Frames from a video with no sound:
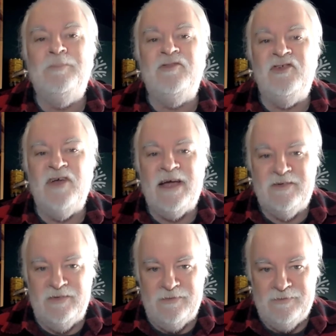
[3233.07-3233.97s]

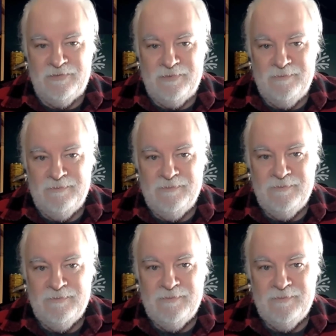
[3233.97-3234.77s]
objective